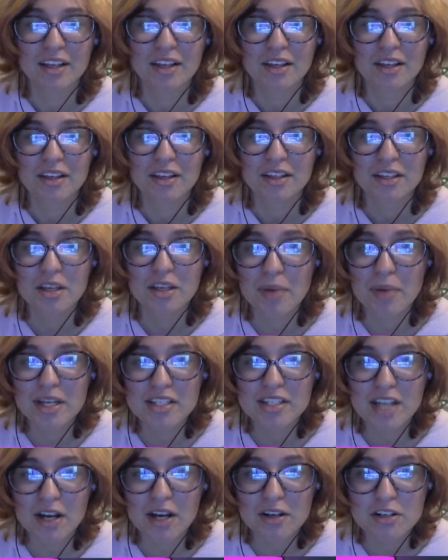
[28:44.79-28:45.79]
You bend
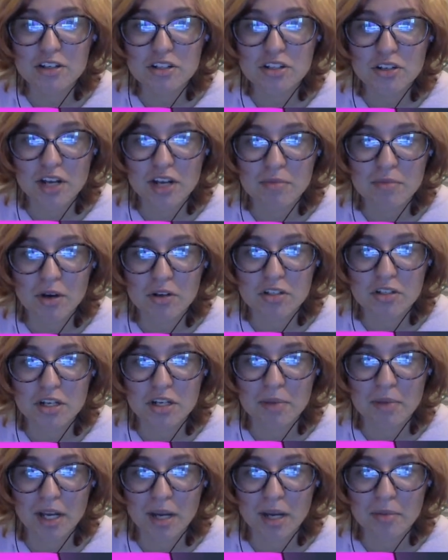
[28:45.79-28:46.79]
down in a strained motion and
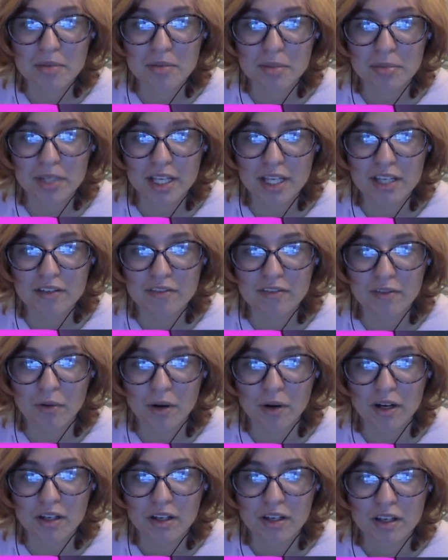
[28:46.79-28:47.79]
pick up the plate and
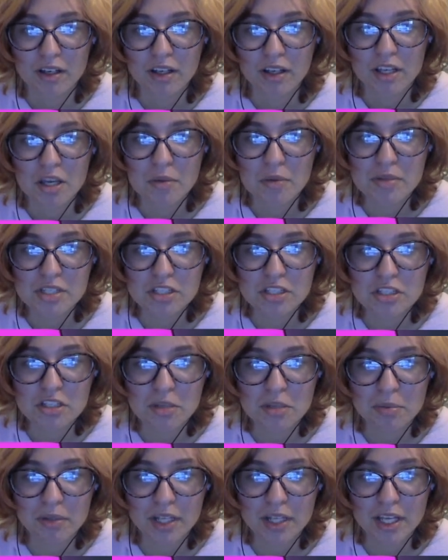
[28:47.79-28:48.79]
fork. You position the
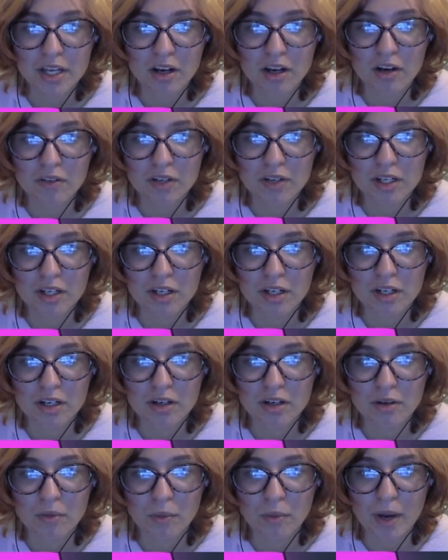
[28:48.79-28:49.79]
plate over your
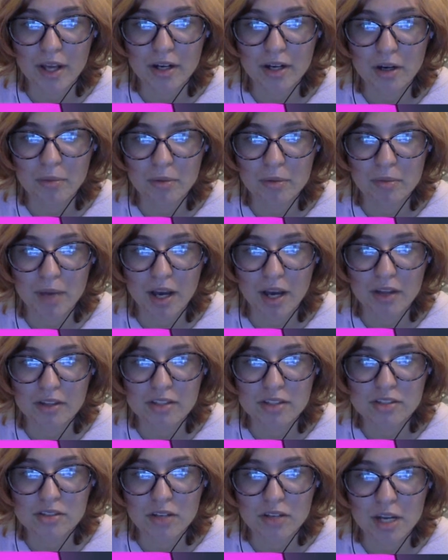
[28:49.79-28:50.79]
wide open mouth and
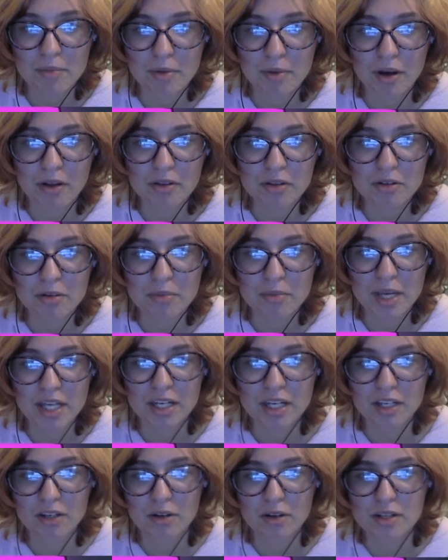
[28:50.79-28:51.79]
scrape all the
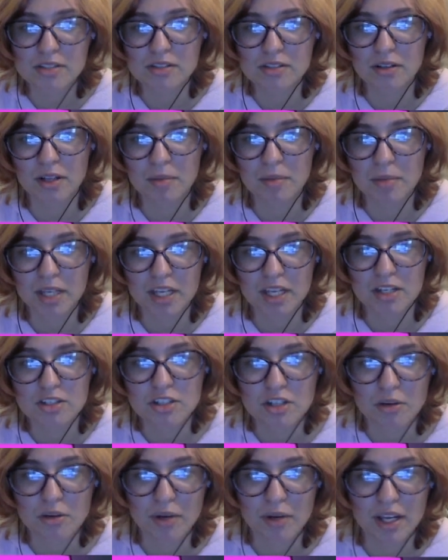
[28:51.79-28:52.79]
remaining gristle and begin
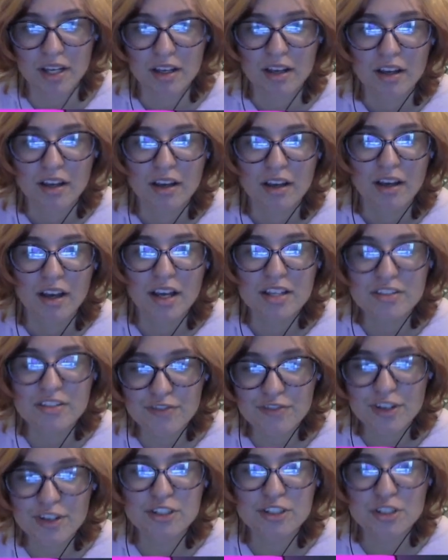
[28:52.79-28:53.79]
chewing. It's
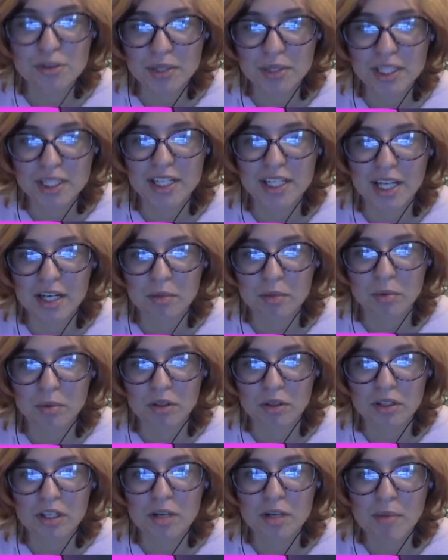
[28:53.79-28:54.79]
virtually inedible.
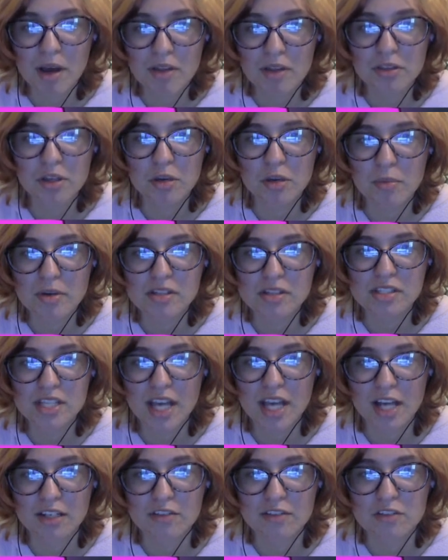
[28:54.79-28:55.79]
Your mouth humors the
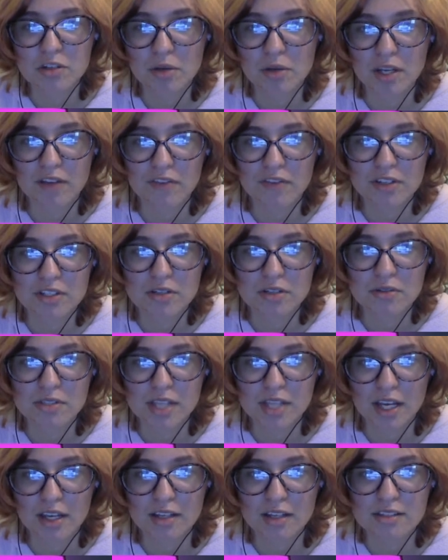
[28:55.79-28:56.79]
act of chewing it for 2
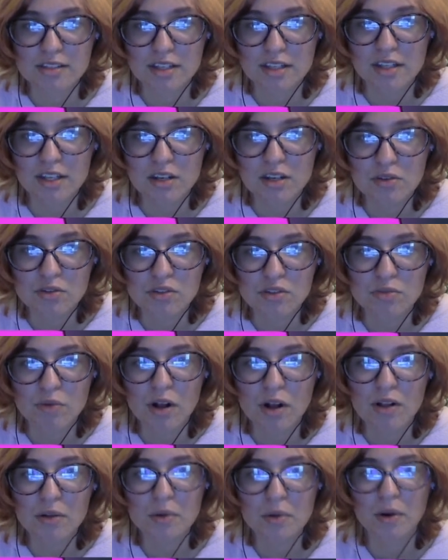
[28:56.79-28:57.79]
seconds, and then you
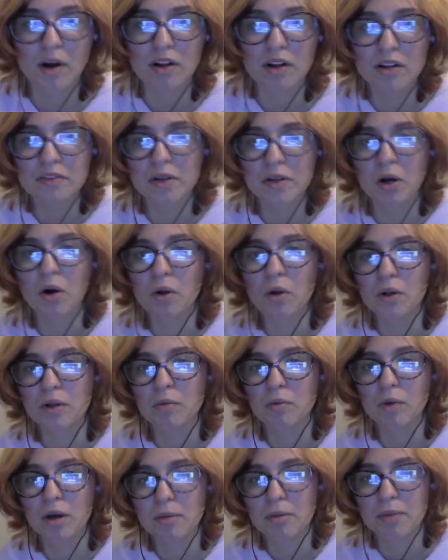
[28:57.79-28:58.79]
swallow all of it whole in
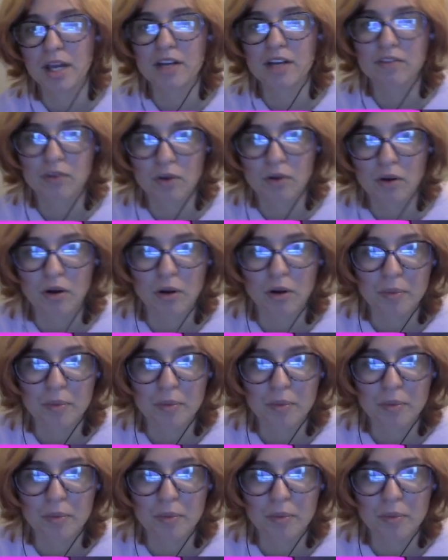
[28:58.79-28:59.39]
one painful gulp.